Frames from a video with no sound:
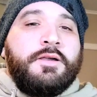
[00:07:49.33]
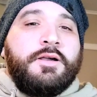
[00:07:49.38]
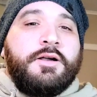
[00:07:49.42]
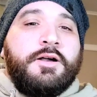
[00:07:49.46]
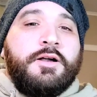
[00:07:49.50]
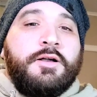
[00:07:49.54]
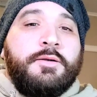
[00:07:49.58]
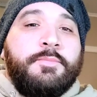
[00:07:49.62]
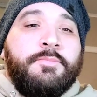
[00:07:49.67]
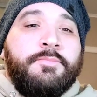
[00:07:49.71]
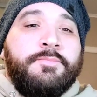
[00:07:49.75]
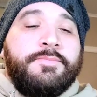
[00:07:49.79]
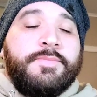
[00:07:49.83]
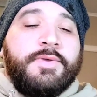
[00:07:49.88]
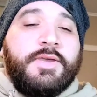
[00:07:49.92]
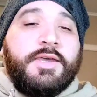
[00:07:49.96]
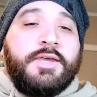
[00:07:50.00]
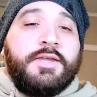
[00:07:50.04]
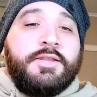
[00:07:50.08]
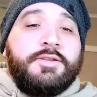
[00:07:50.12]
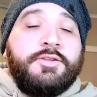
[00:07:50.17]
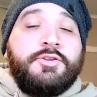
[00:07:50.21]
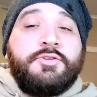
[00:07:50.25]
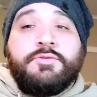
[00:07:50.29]
Um,
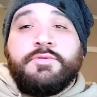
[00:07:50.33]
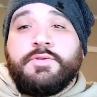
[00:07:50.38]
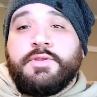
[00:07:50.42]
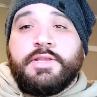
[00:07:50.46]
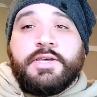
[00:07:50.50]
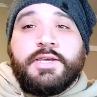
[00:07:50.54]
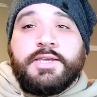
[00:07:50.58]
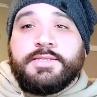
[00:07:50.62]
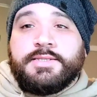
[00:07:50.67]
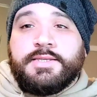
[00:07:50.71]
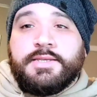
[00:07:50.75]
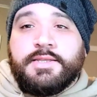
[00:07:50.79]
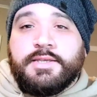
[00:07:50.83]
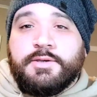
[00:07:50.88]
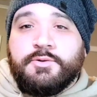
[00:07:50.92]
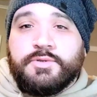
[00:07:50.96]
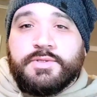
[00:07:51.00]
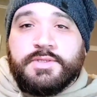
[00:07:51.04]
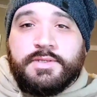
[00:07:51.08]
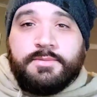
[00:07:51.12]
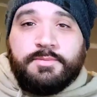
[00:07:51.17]
and you know, like I said, that was